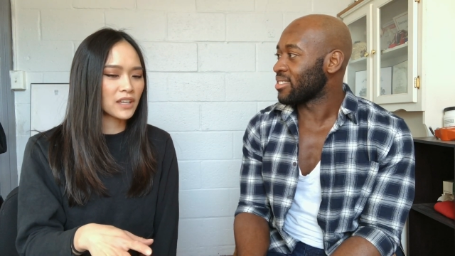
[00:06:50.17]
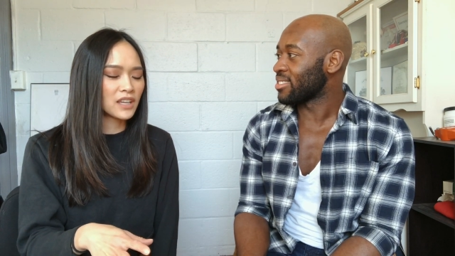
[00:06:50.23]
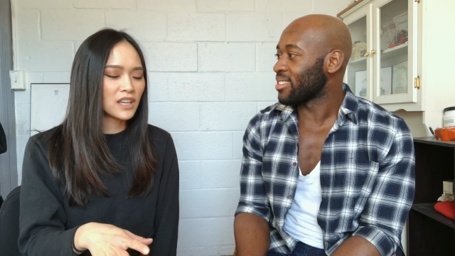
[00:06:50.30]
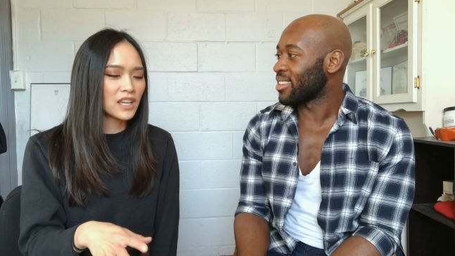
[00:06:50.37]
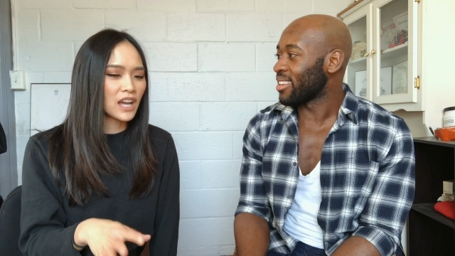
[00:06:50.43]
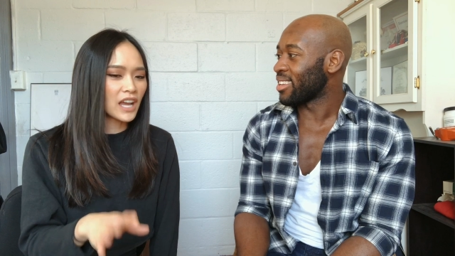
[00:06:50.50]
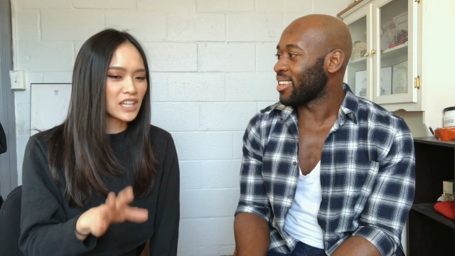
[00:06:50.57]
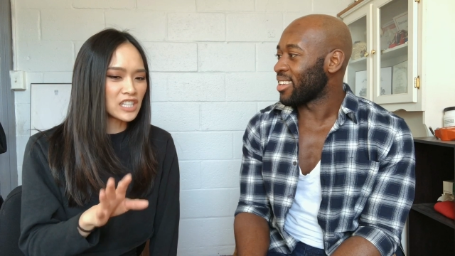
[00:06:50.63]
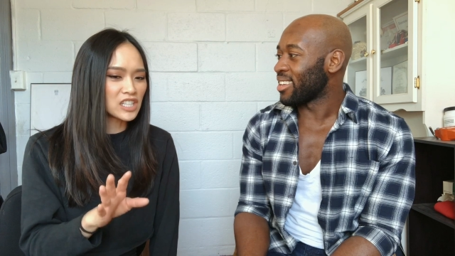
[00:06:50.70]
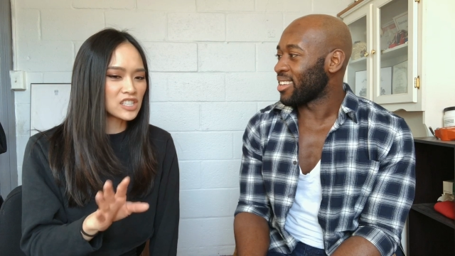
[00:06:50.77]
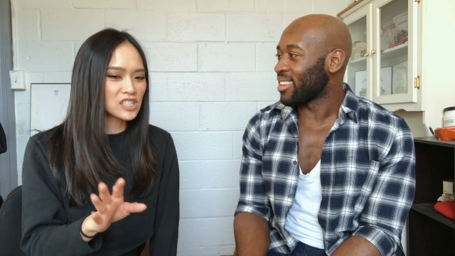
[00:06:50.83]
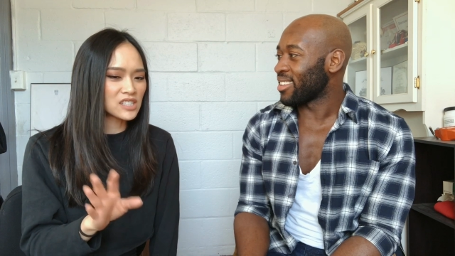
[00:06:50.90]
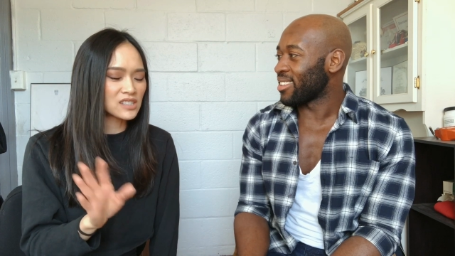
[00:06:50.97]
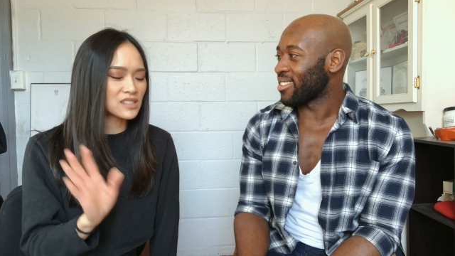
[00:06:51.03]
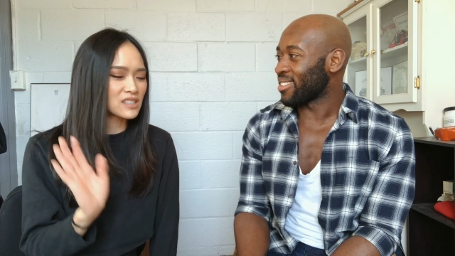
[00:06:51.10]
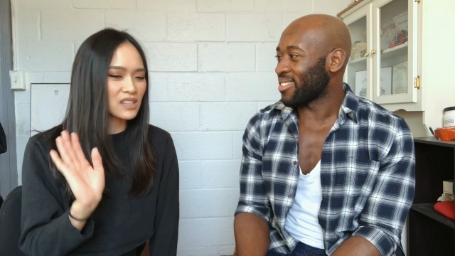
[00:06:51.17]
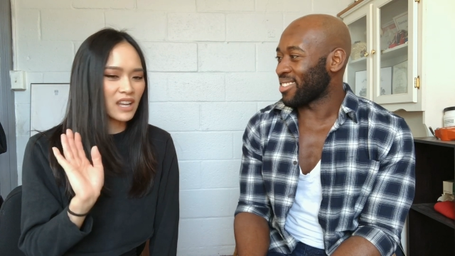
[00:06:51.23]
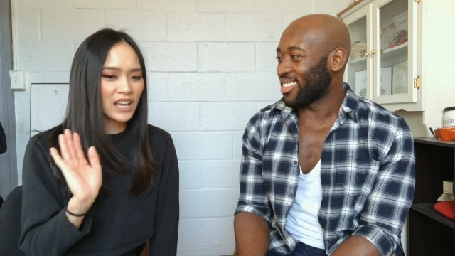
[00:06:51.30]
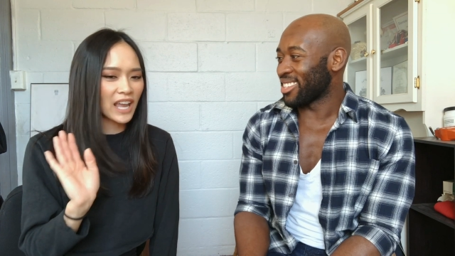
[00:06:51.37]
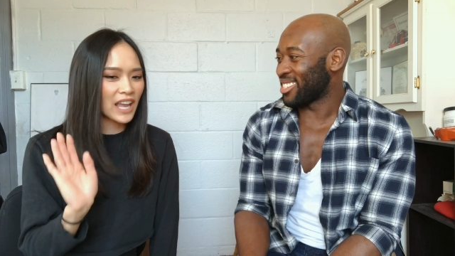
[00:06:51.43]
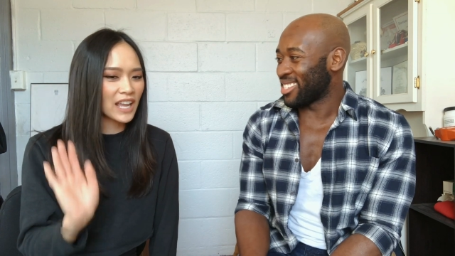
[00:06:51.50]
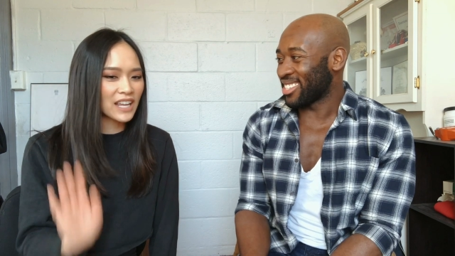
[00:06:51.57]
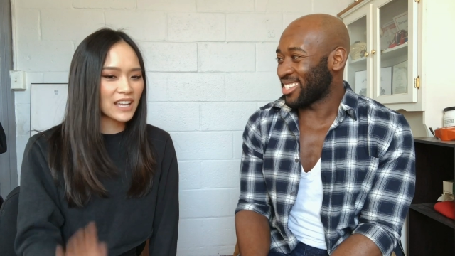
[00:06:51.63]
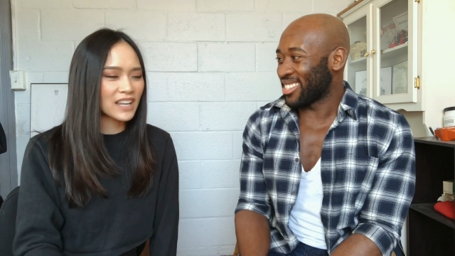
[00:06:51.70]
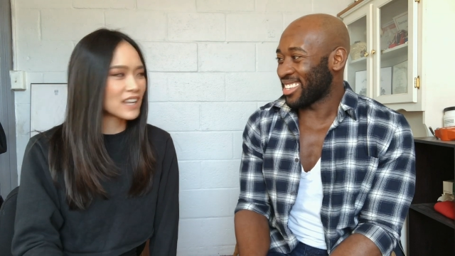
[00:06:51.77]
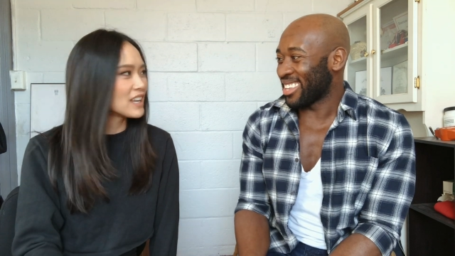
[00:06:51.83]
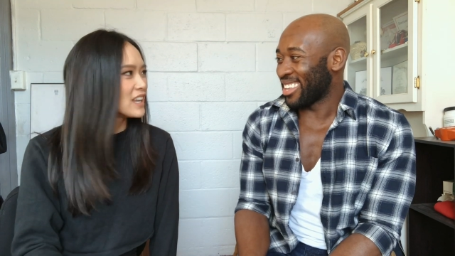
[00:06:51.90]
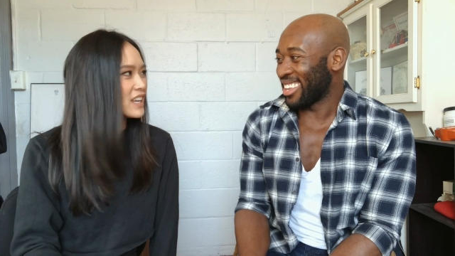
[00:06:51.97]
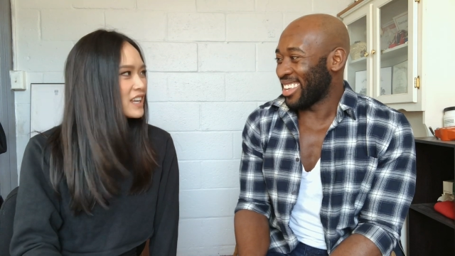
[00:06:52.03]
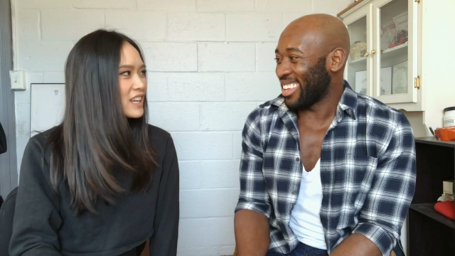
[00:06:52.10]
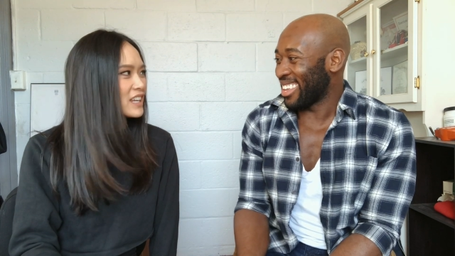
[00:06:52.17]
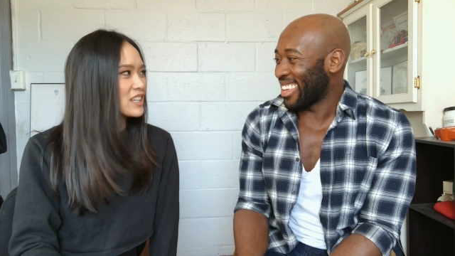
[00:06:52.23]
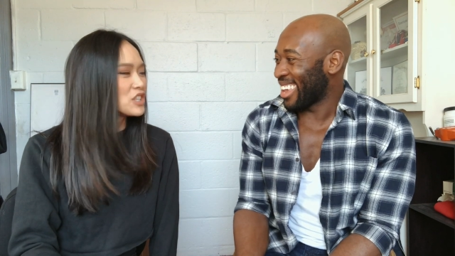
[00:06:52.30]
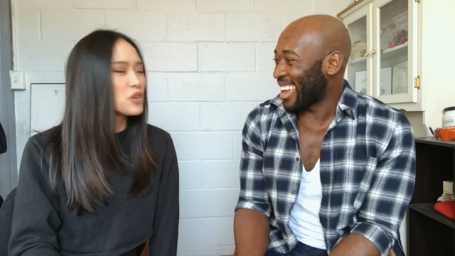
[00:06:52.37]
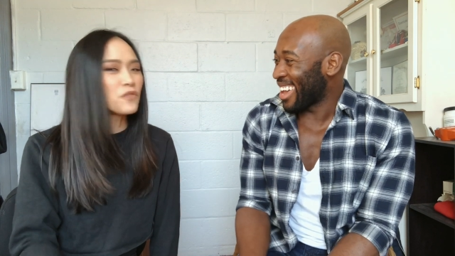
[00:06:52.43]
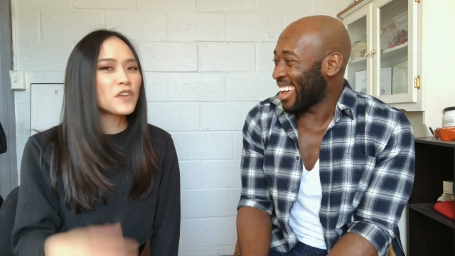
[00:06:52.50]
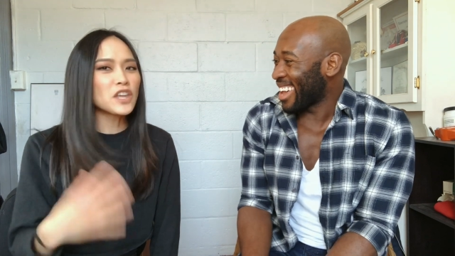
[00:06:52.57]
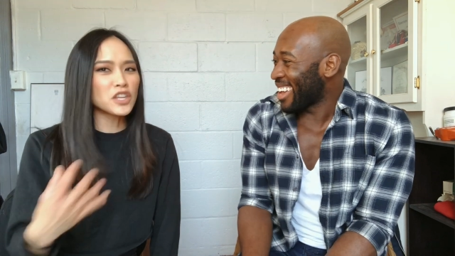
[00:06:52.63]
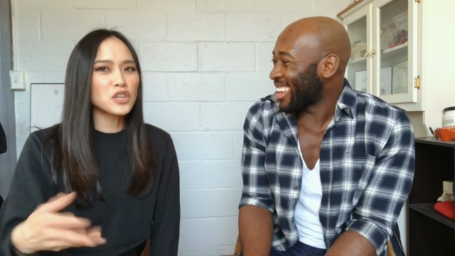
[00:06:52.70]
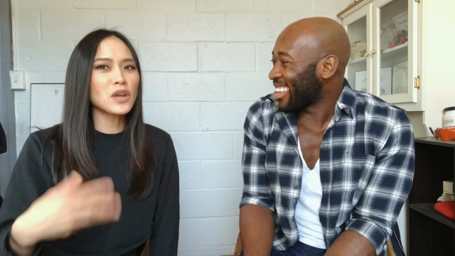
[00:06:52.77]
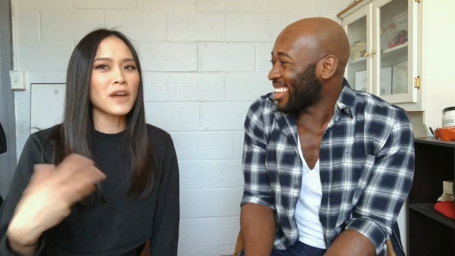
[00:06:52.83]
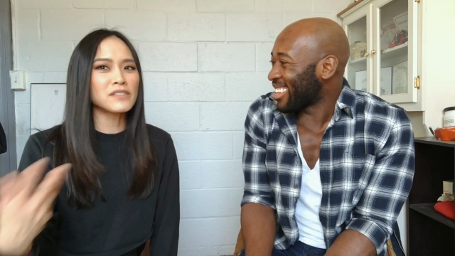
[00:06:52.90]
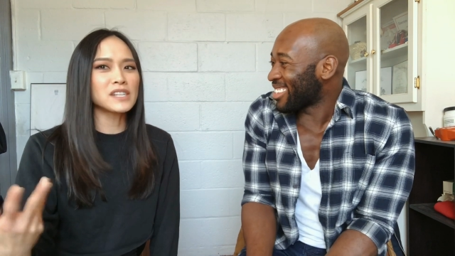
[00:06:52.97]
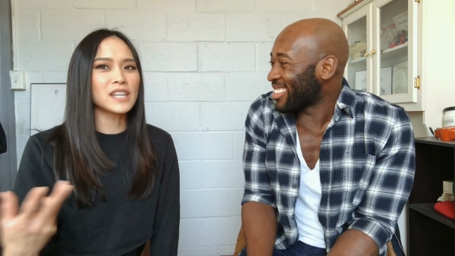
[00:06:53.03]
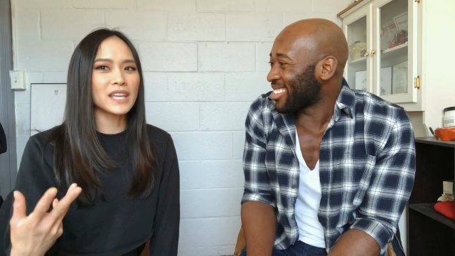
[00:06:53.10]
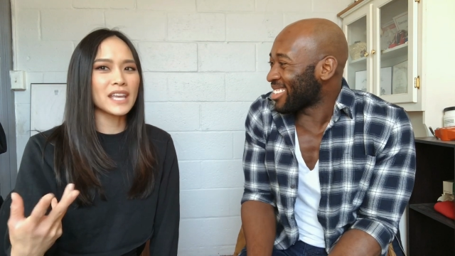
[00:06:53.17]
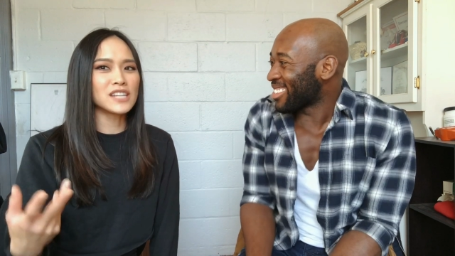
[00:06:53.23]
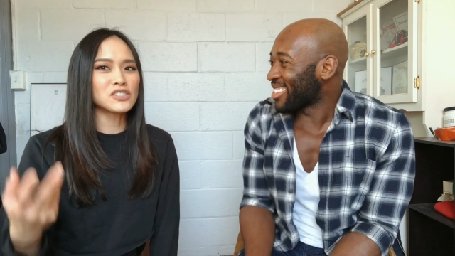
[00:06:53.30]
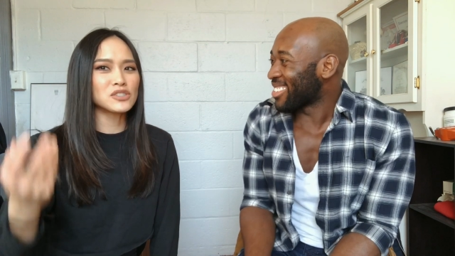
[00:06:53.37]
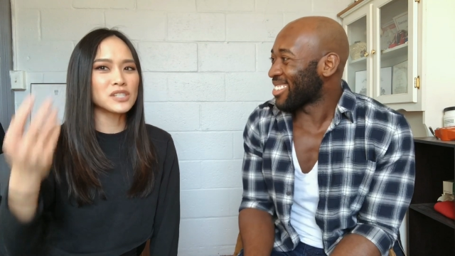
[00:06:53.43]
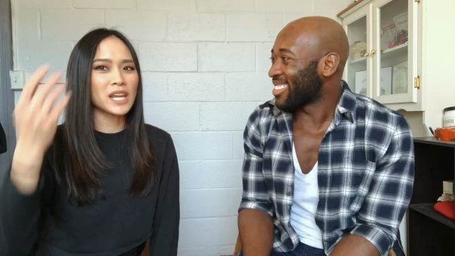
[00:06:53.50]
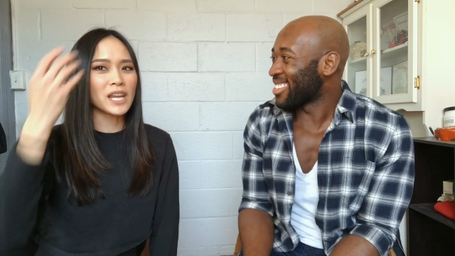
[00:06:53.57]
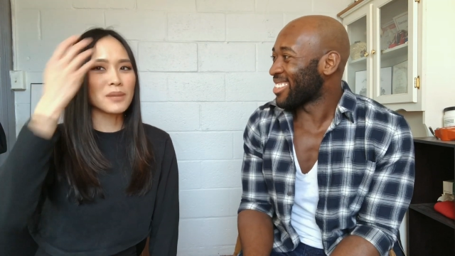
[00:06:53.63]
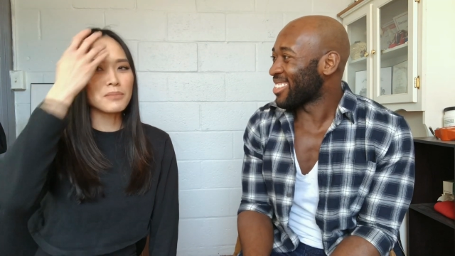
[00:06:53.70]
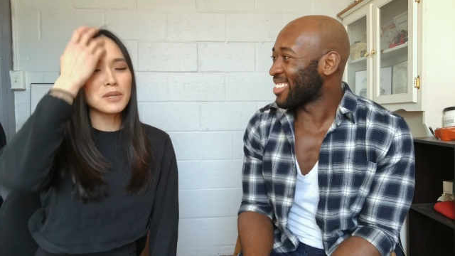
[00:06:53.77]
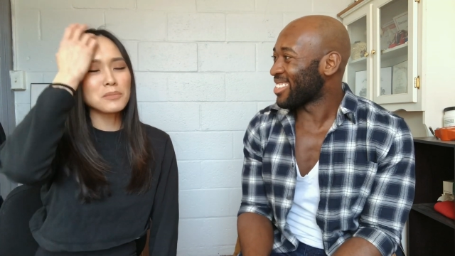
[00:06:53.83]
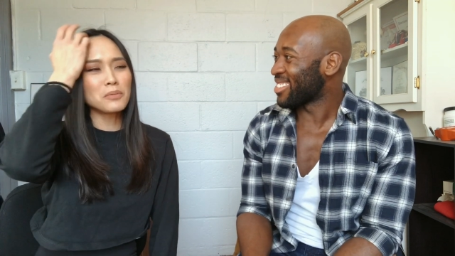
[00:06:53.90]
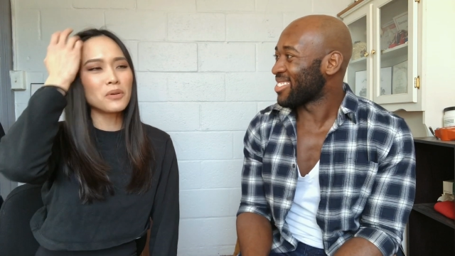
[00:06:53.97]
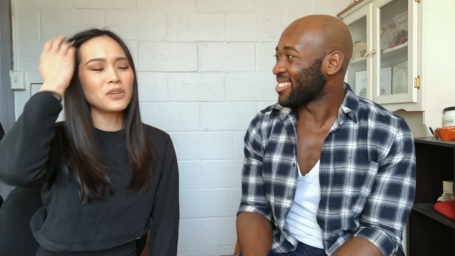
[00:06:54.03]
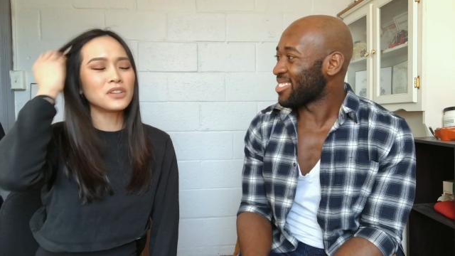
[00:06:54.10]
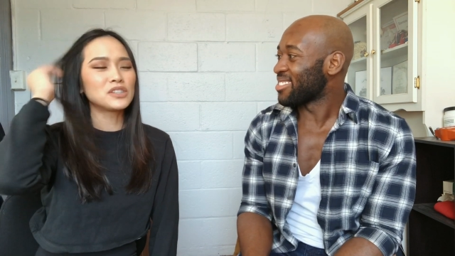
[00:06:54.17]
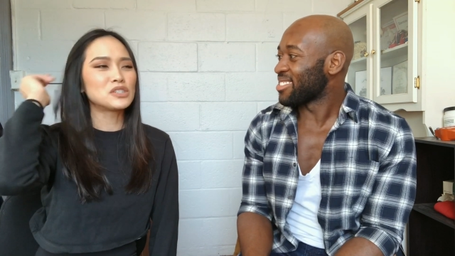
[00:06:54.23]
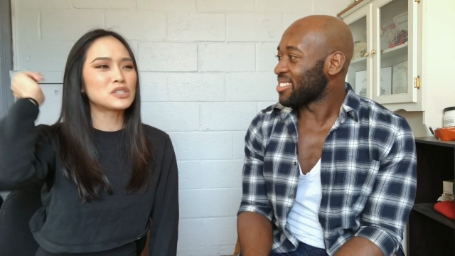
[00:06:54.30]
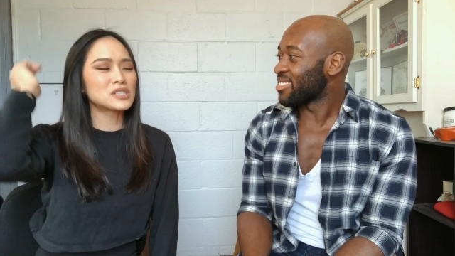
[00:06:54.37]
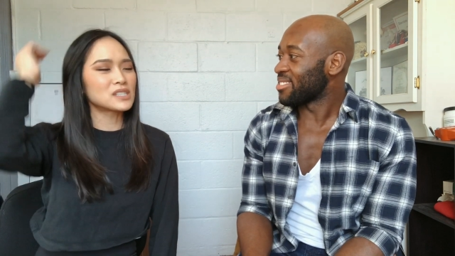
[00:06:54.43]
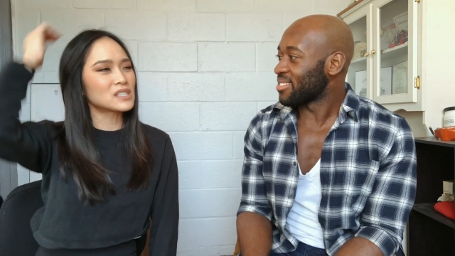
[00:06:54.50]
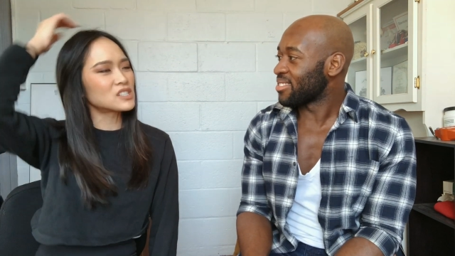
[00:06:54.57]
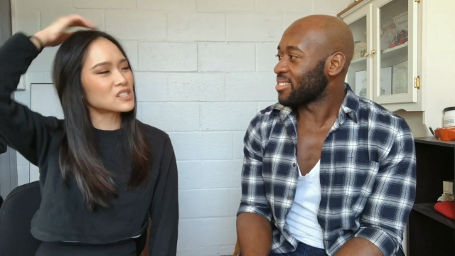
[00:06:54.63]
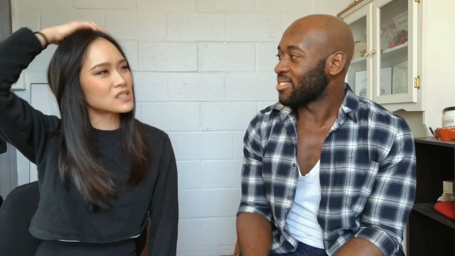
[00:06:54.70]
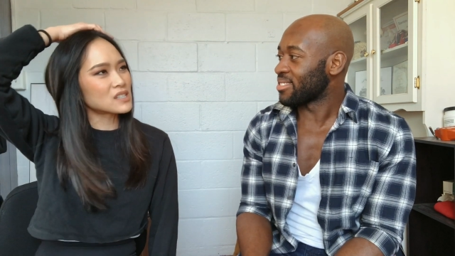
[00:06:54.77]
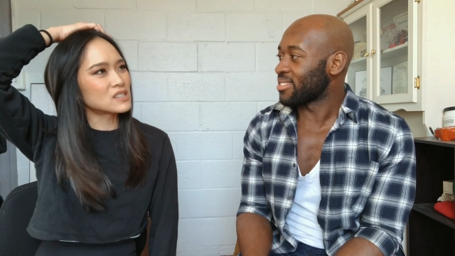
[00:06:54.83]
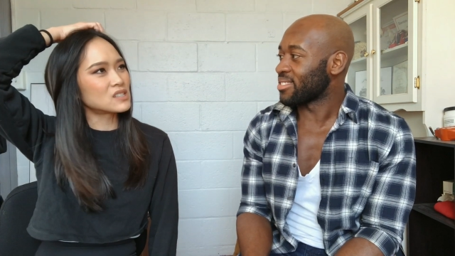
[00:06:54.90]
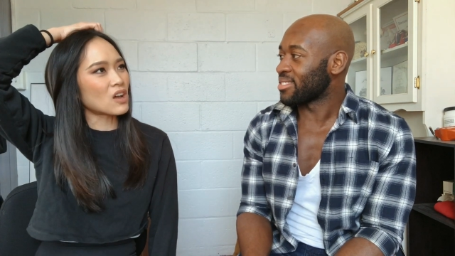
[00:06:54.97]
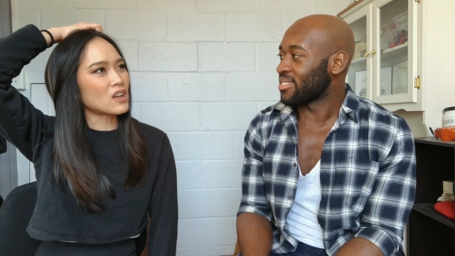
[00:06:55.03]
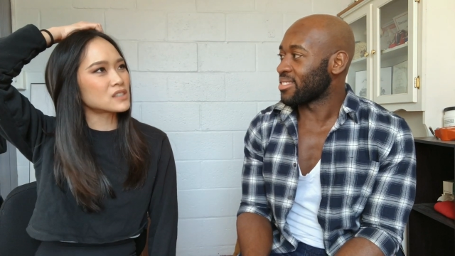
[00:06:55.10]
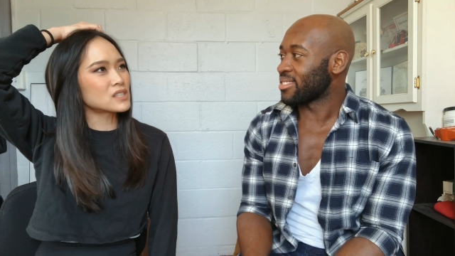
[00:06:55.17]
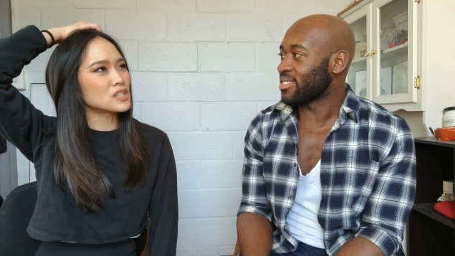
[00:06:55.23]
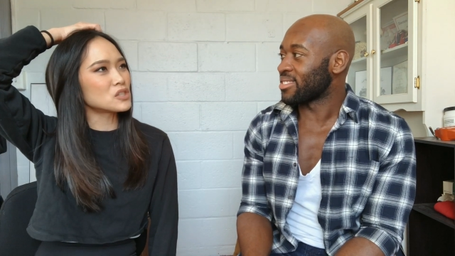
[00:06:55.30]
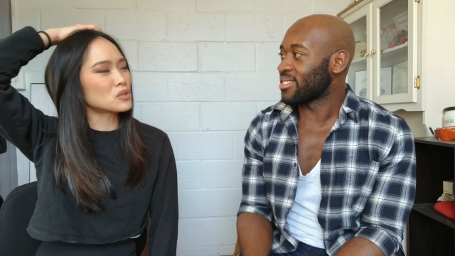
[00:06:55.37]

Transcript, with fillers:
Speaker 1: I, it just, I hate. Just, yeah. You feel like you have to like entertain people, and just, it's just exhausting.